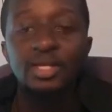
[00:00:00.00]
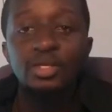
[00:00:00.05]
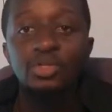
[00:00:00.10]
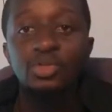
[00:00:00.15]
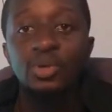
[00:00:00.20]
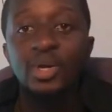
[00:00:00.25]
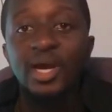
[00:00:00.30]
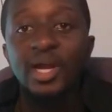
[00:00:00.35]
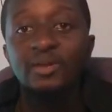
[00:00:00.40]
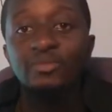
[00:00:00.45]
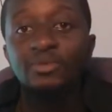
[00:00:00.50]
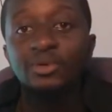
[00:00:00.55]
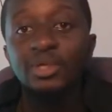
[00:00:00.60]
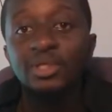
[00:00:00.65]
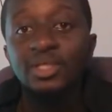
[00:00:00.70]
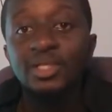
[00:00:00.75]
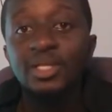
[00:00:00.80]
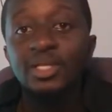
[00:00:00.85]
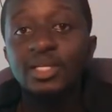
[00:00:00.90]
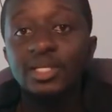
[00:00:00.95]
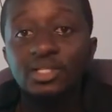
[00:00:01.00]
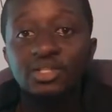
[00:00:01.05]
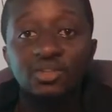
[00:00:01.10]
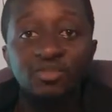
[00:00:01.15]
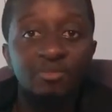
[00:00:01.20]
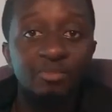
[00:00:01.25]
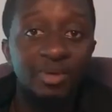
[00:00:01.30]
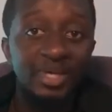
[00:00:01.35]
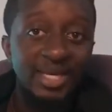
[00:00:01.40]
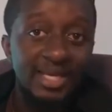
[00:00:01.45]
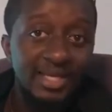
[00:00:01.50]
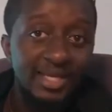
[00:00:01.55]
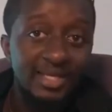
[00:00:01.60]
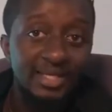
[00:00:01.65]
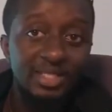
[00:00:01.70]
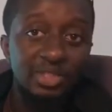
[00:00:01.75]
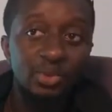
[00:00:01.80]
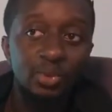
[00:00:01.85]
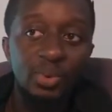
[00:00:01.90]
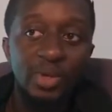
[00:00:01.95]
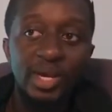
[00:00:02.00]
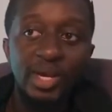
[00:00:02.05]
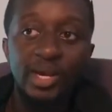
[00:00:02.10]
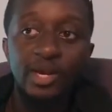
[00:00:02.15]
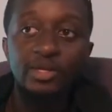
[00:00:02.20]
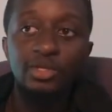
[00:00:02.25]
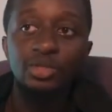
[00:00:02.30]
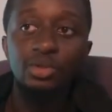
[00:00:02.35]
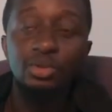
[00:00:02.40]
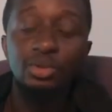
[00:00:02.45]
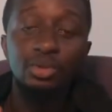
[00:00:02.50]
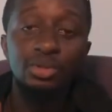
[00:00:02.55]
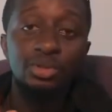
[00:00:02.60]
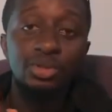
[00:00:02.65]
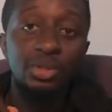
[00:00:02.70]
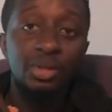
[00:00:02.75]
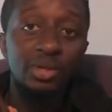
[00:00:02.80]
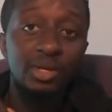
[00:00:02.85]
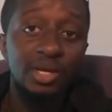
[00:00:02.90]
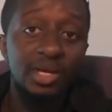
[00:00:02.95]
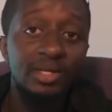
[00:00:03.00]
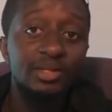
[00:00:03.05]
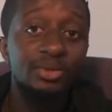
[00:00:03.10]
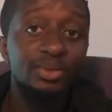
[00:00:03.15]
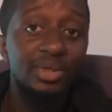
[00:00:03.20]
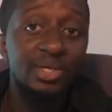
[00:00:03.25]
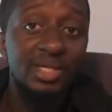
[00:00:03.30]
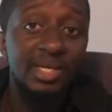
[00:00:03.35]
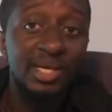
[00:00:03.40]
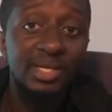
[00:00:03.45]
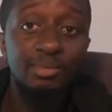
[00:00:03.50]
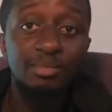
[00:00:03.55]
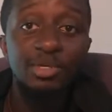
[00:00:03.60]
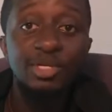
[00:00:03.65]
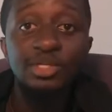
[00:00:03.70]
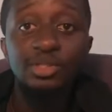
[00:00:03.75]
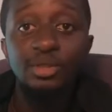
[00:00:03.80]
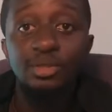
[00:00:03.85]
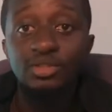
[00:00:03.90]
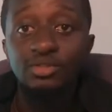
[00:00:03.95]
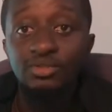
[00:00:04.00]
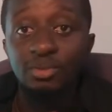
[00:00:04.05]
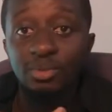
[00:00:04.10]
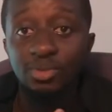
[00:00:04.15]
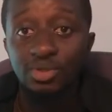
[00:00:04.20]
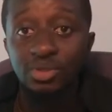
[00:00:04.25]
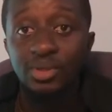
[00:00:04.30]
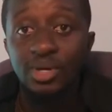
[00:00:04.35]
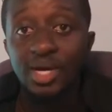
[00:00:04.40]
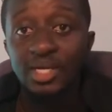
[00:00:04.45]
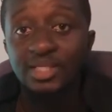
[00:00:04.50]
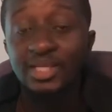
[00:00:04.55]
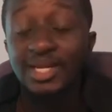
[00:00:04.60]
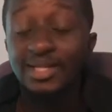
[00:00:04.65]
So I have created a list of playlists where you could learn 3D animations from scratch,